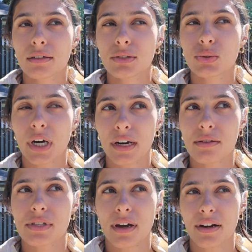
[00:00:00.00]
right
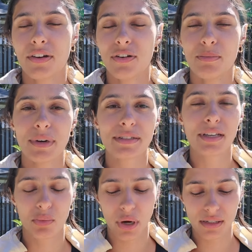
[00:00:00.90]
outside of my
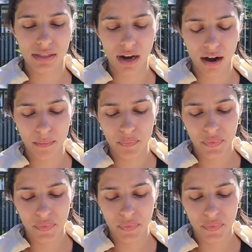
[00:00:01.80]
subway stop.